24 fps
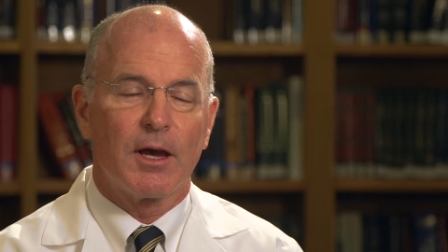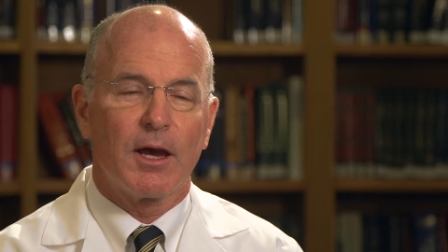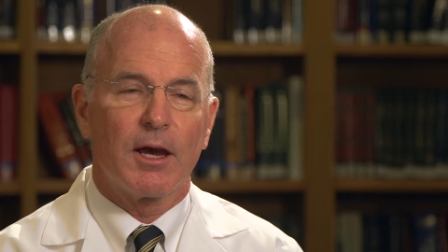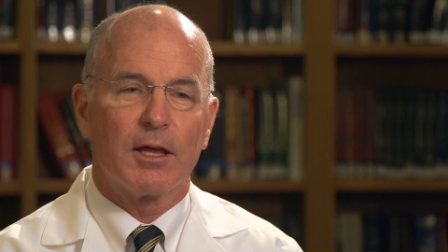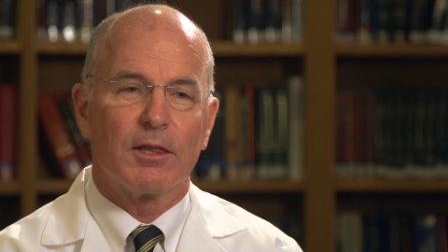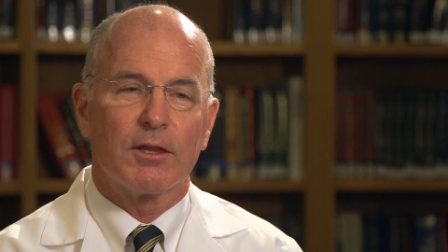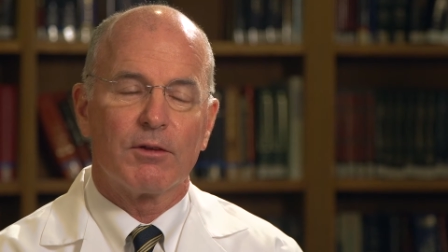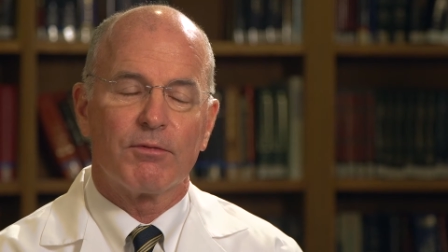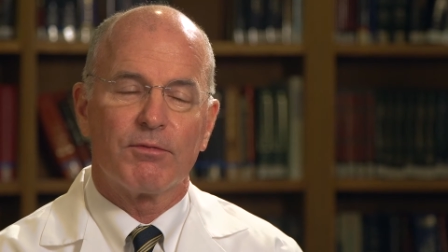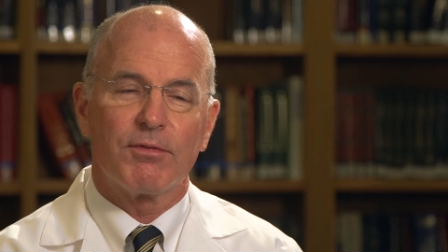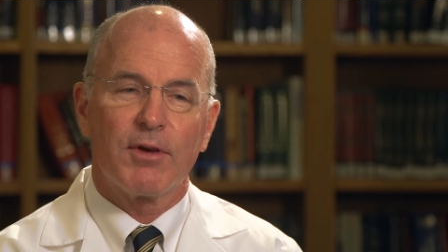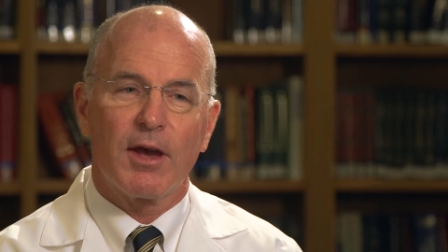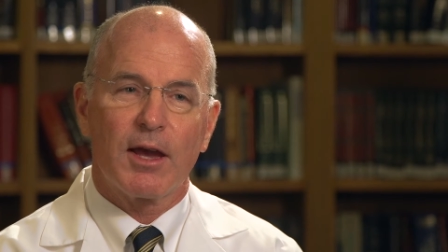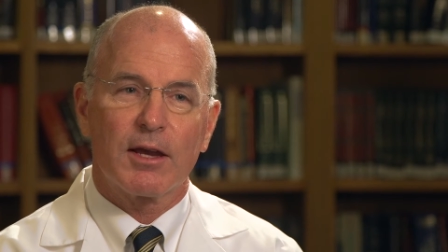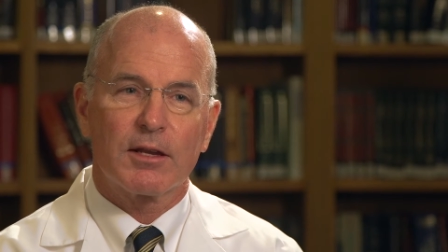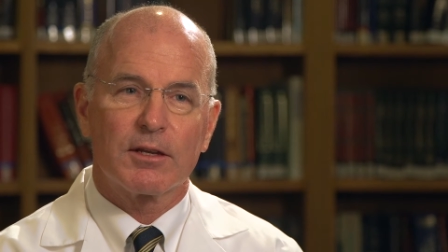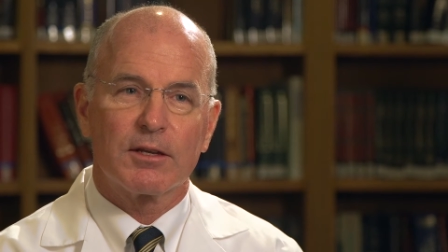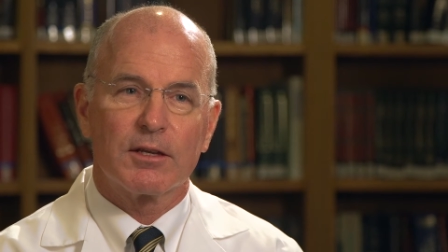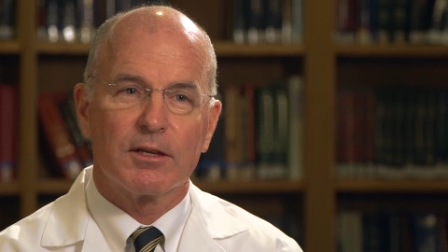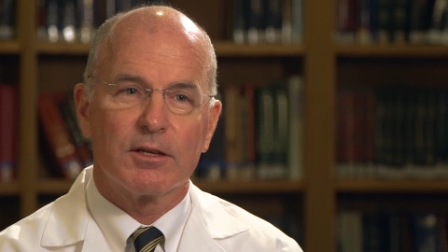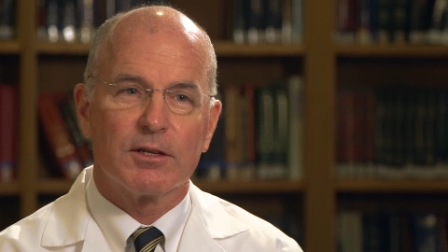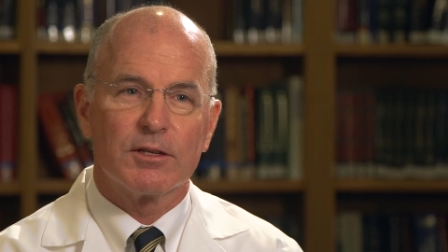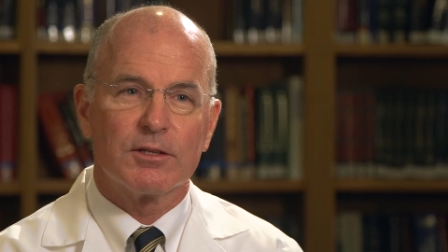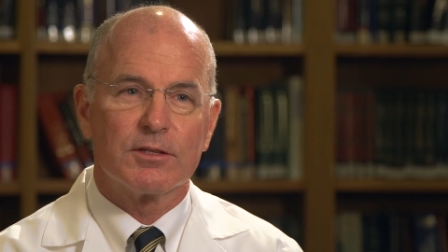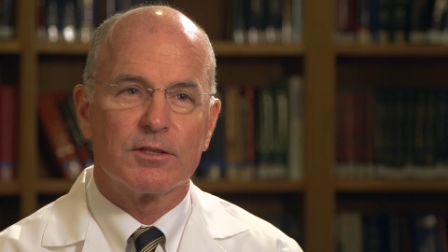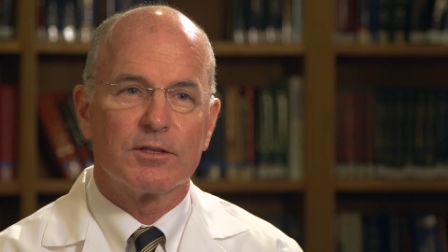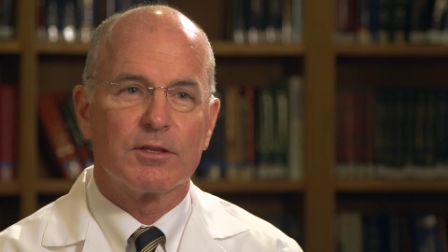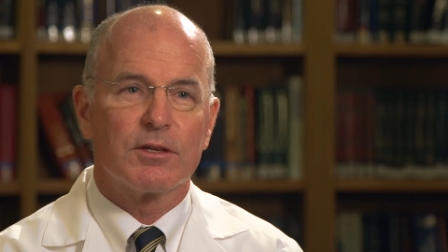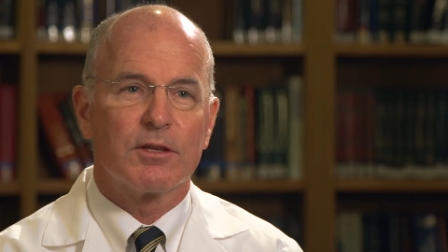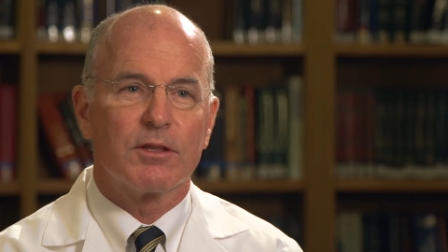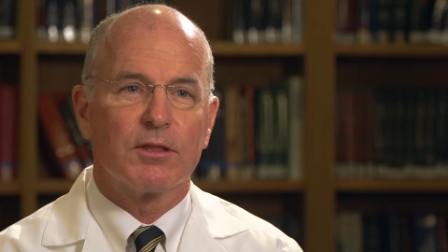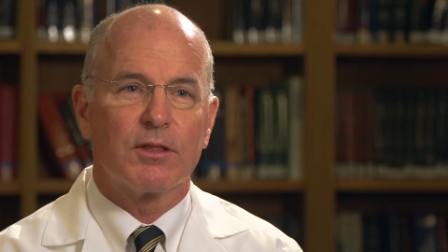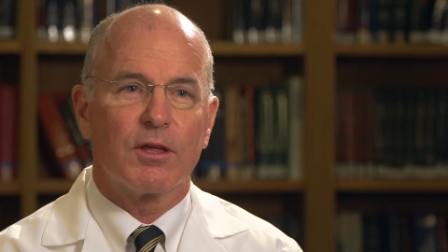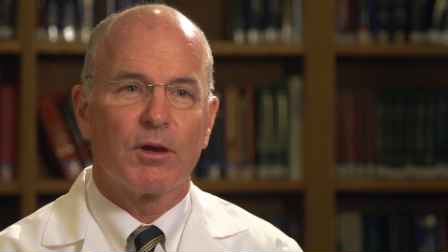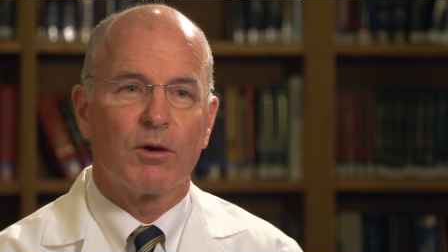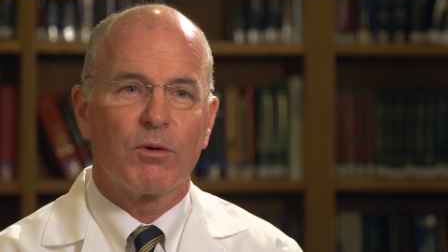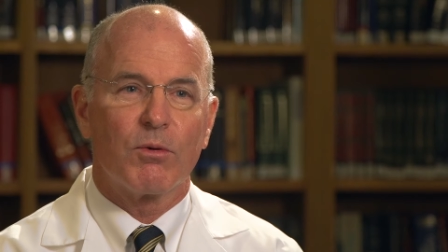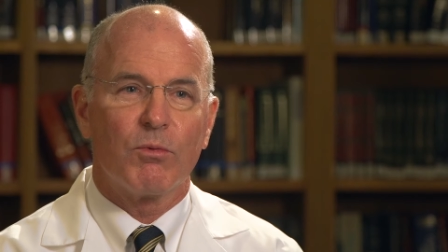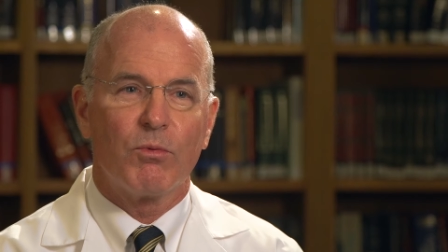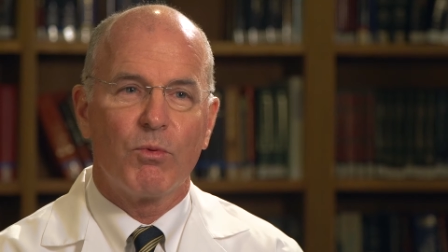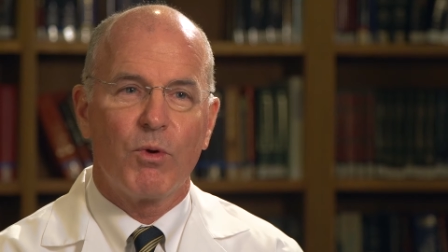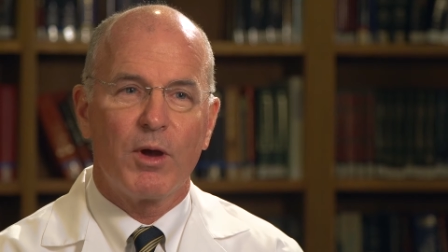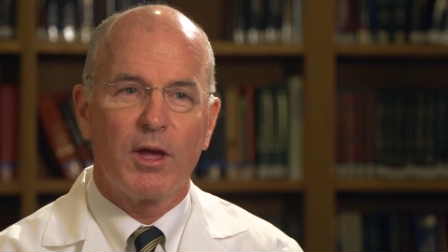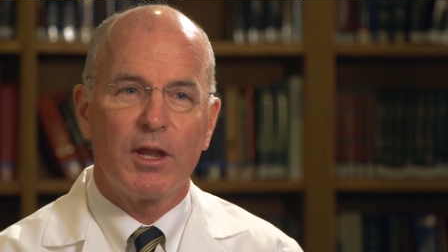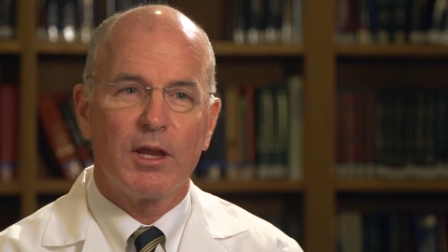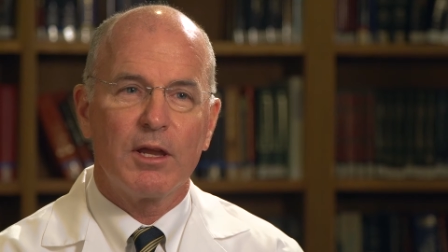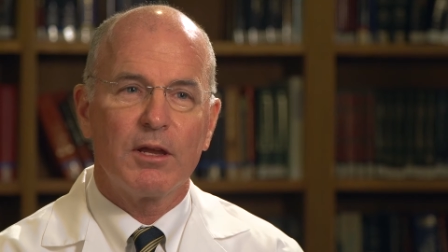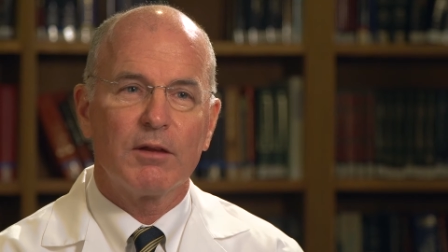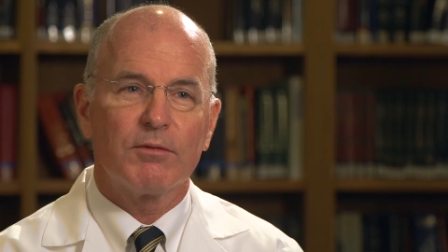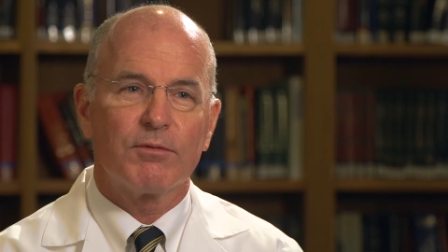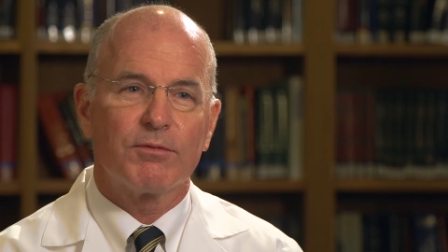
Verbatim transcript: And the fact is that waning